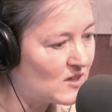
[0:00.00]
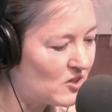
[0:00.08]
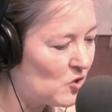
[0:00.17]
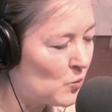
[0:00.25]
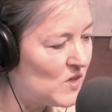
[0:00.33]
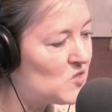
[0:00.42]

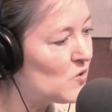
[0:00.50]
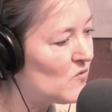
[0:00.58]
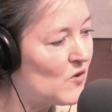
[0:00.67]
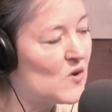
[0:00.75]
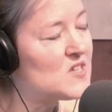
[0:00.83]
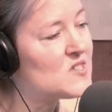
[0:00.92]
We do a
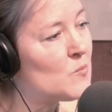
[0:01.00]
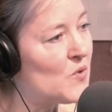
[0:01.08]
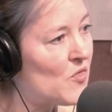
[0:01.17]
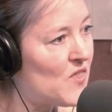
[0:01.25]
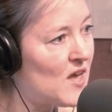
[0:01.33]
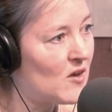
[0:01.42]
very
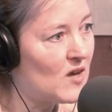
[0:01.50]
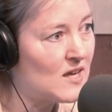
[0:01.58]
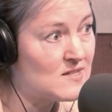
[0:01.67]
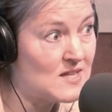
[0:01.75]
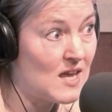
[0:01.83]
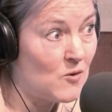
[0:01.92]
simple thing. I
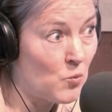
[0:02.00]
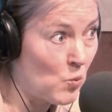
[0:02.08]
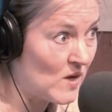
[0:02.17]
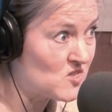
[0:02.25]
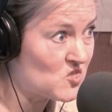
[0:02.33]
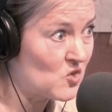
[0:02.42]
say,
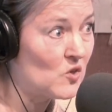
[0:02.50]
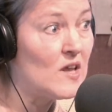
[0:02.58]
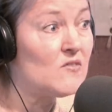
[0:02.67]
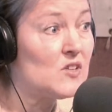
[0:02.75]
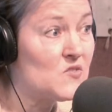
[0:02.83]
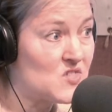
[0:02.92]
what's your
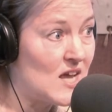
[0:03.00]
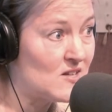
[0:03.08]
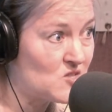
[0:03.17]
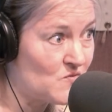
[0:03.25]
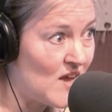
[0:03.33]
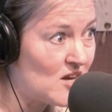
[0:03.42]
level of
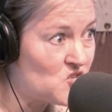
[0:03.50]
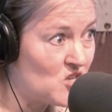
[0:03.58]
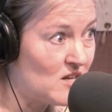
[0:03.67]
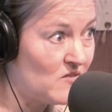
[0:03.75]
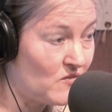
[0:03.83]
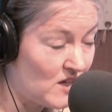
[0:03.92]

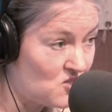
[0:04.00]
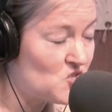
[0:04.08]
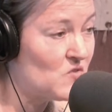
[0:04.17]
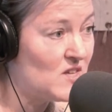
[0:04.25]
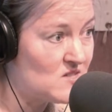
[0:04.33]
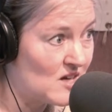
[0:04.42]
satisfaction in
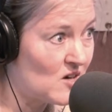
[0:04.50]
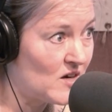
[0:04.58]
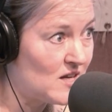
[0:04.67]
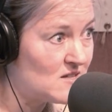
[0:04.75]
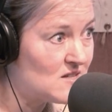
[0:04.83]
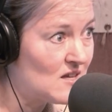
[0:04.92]
each of these
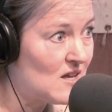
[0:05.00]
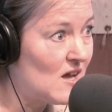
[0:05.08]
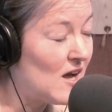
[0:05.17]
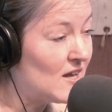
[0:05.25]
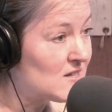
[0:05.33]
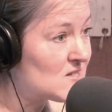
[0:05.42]
areas
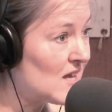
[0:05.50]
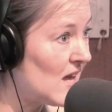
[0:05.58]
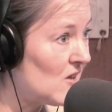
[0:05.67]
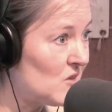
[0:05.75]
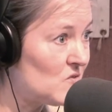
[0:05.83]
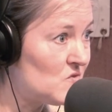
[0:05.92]
on a
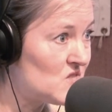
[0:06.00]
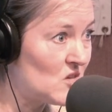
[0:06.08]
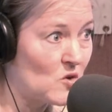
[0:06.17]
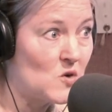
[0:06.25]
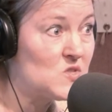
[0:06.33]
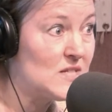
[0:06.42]
scale of
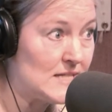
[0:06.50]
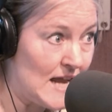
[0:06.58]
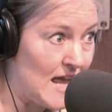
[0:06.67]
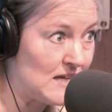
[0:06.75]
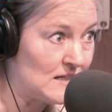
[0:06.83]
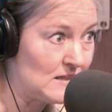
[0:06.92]
0 to
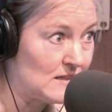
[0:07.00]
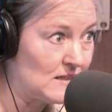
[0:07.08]
10?